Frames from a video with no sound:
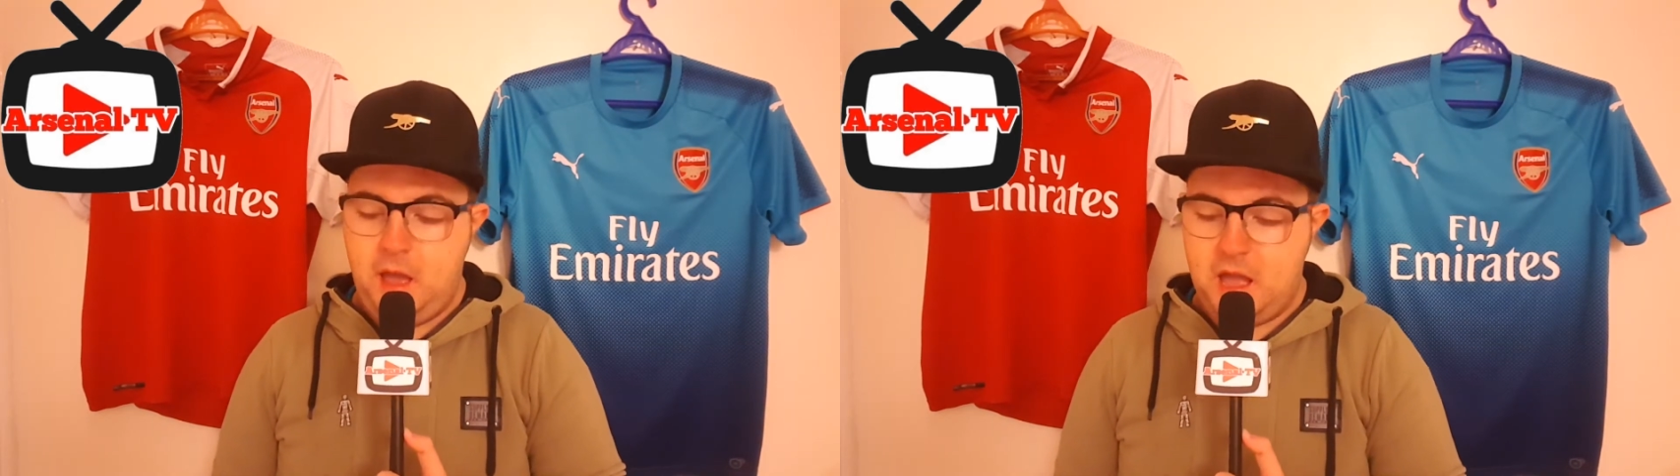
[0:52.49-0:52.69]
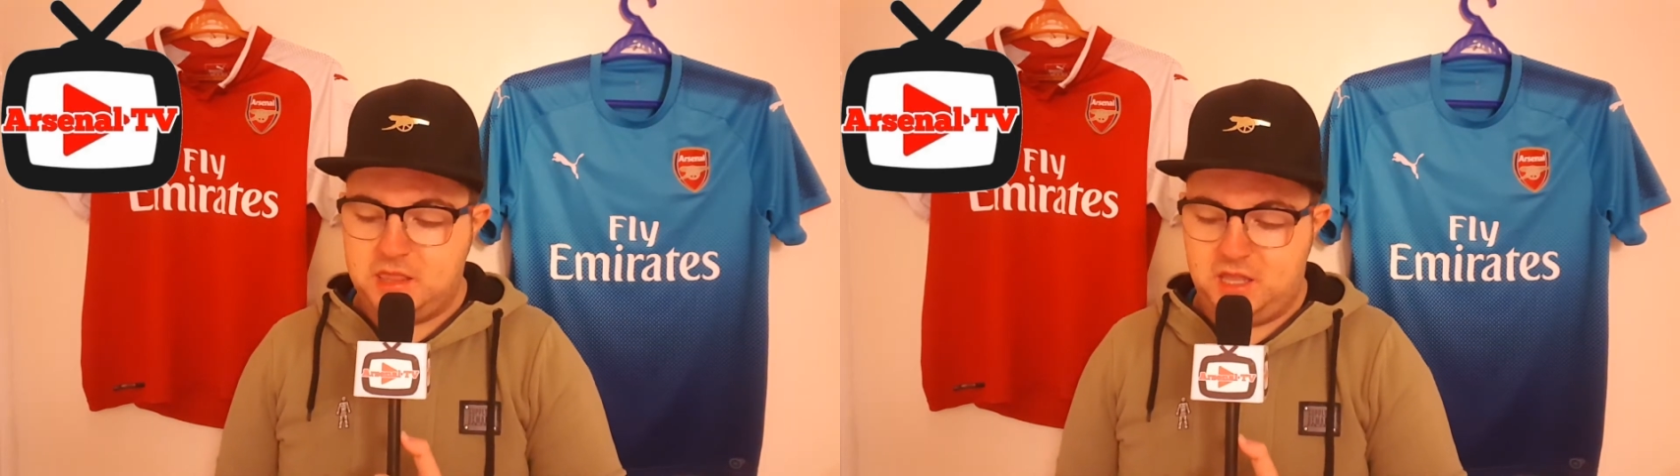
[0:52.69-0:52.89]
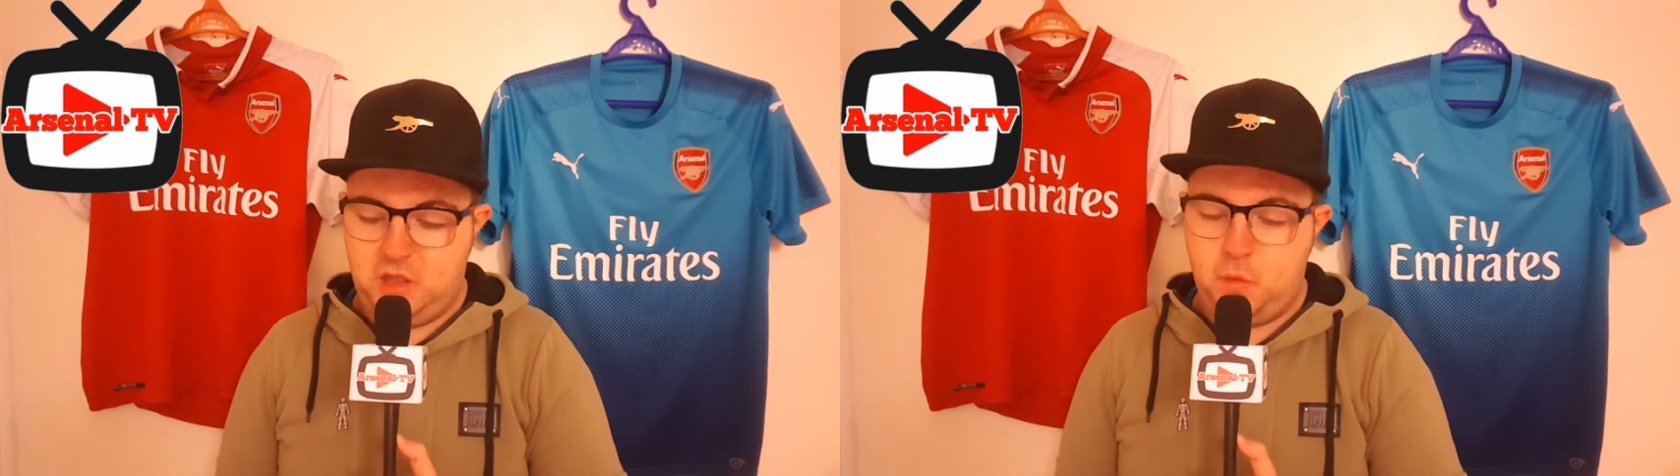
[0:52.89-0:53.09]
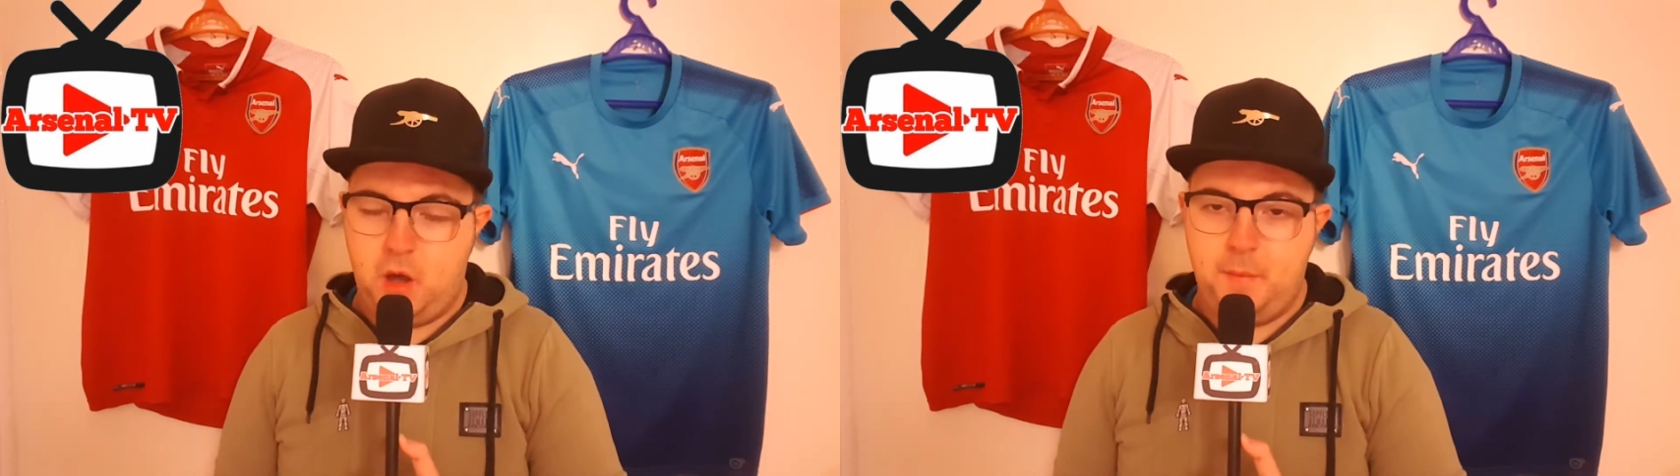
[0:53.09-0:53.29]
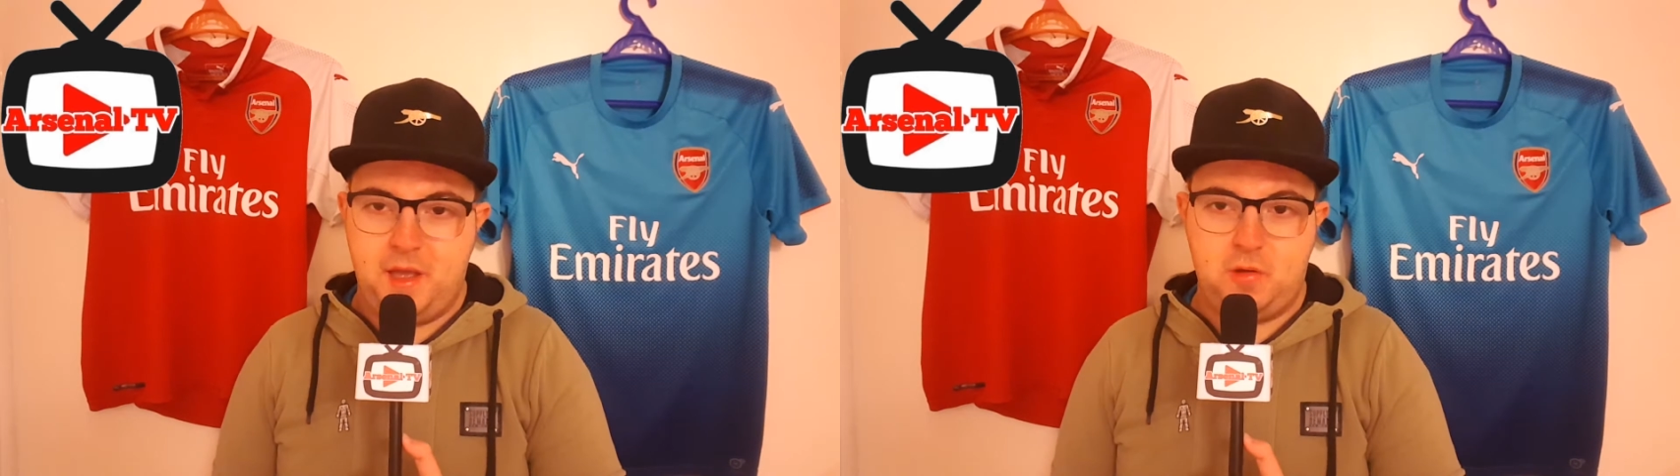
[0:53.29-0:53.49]
and Danny
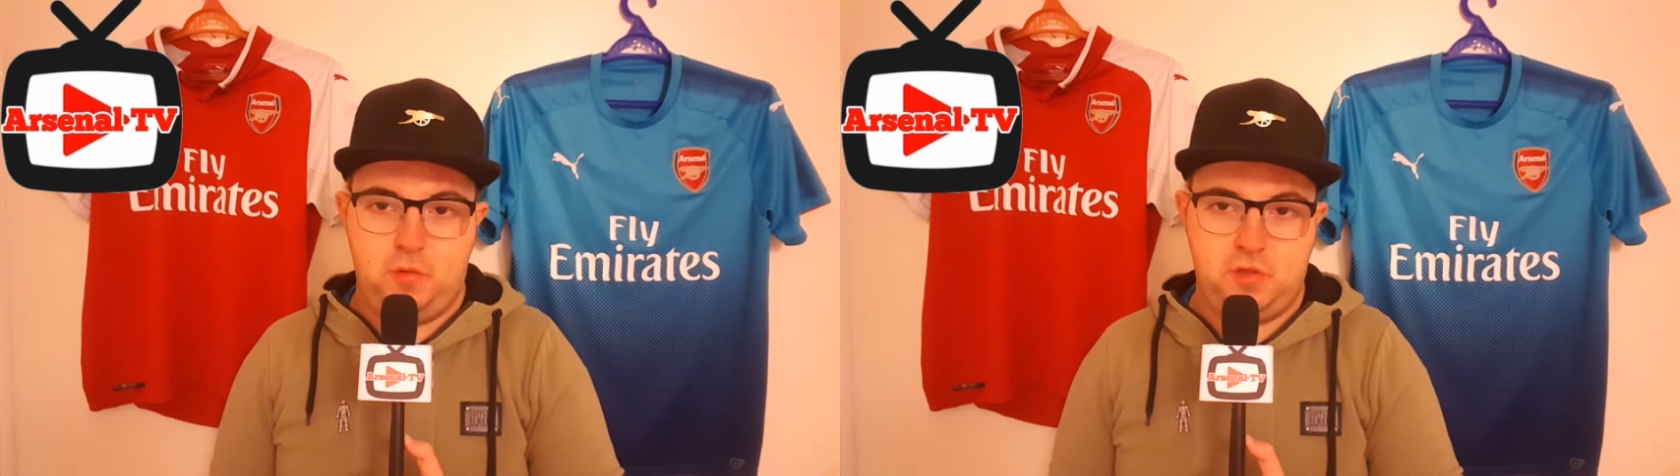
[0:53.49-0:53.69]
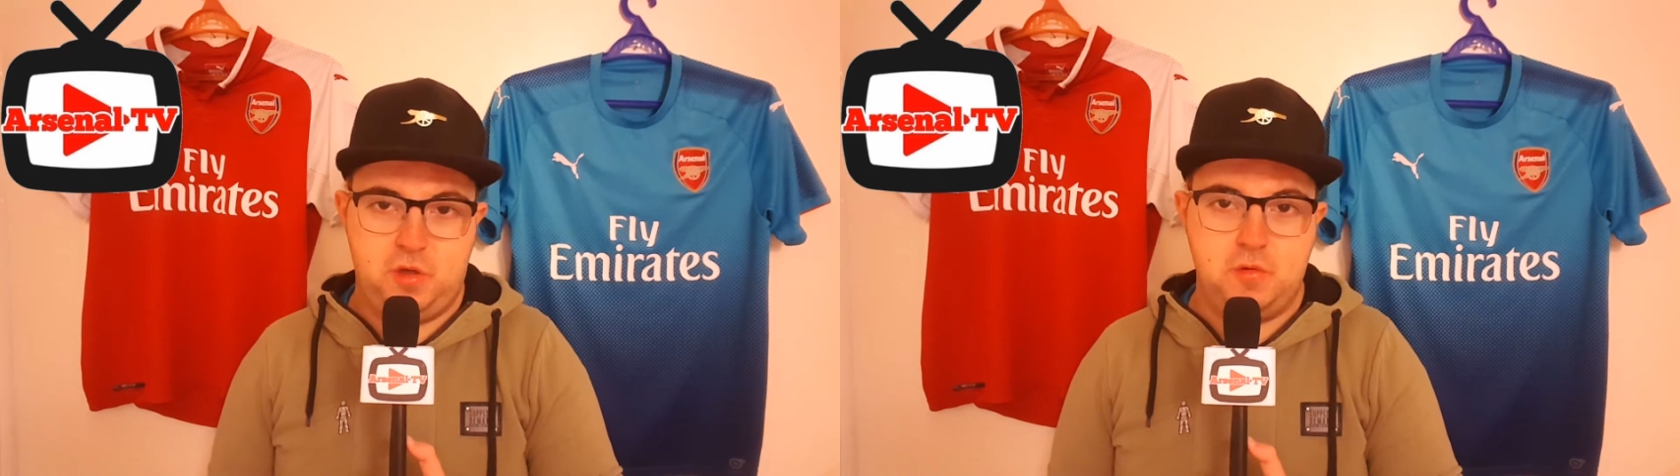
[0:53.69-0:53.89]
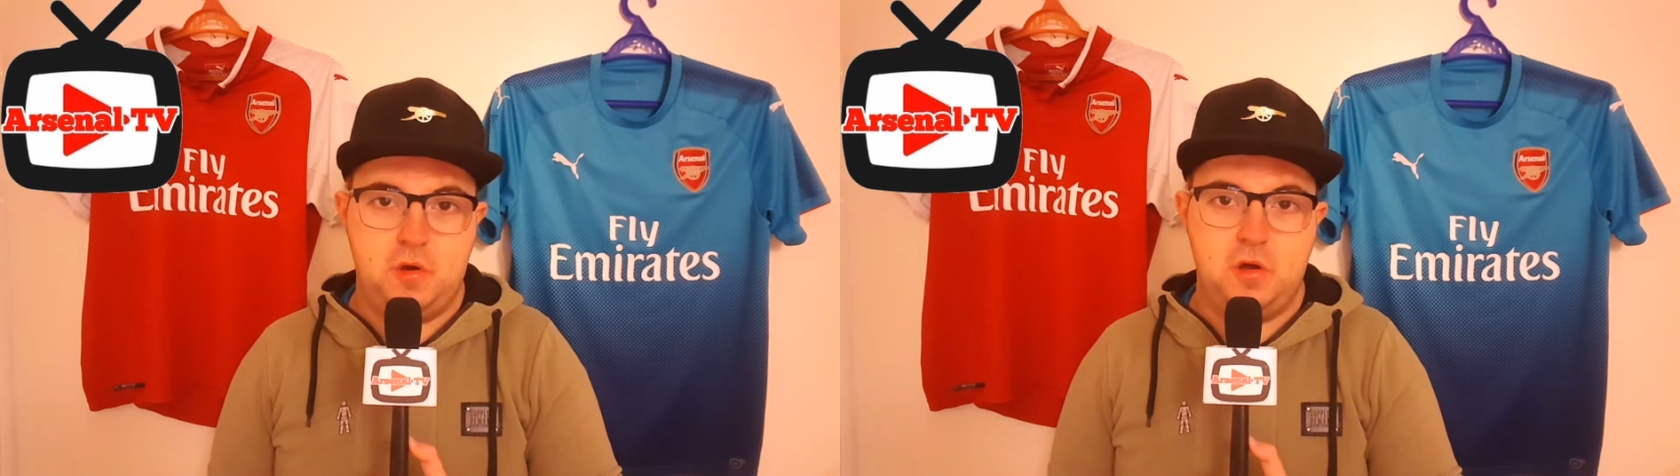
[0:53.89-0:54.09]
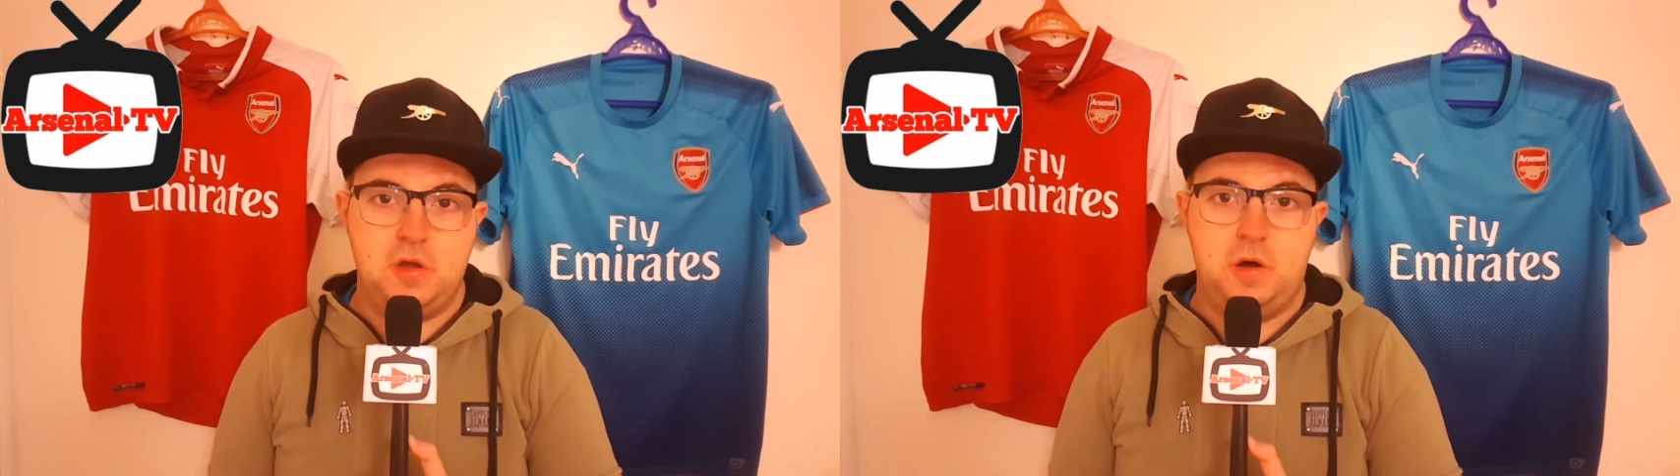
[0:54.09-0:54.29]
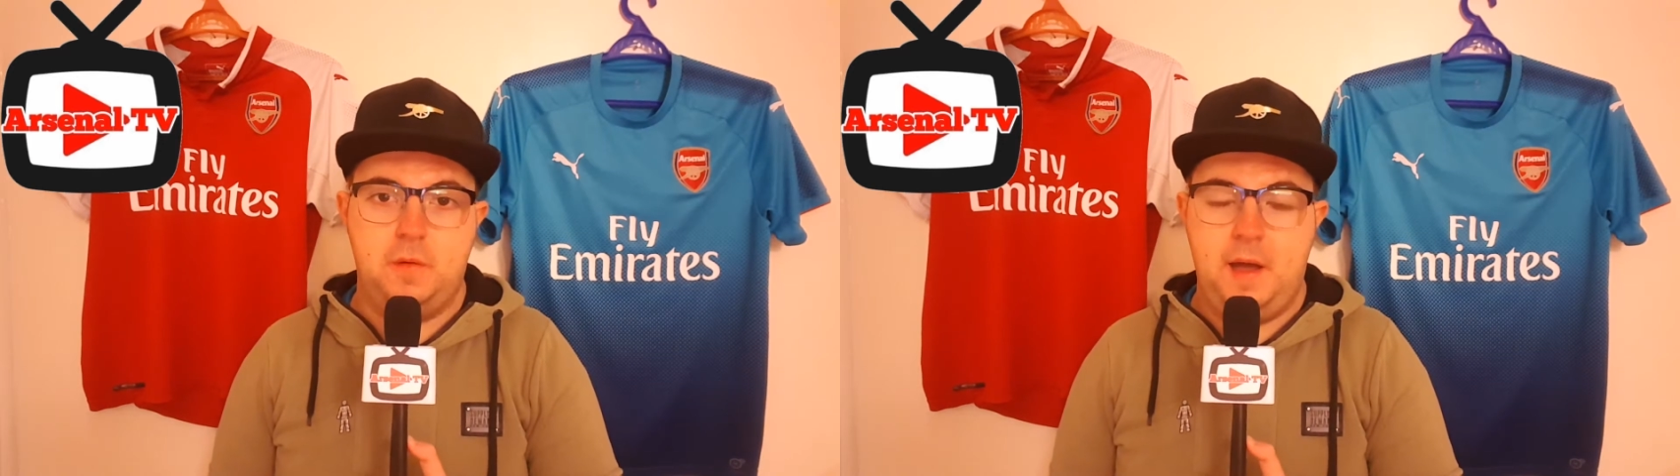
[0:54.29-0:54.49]
Welbeck also got a
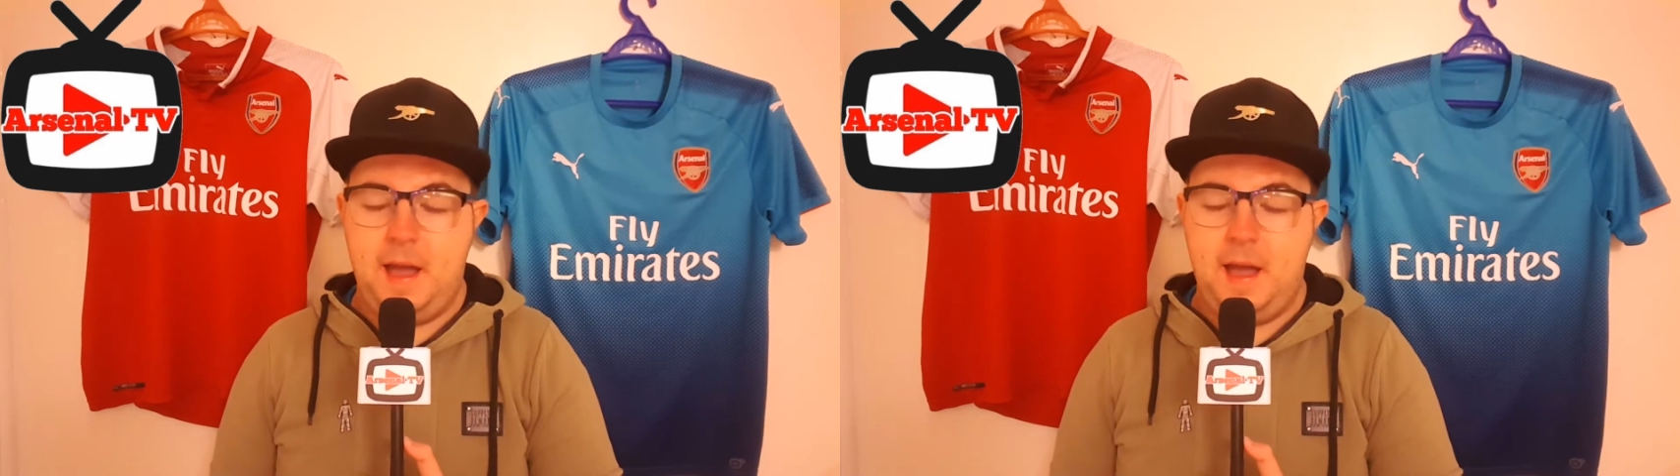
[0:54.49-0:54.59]
goal.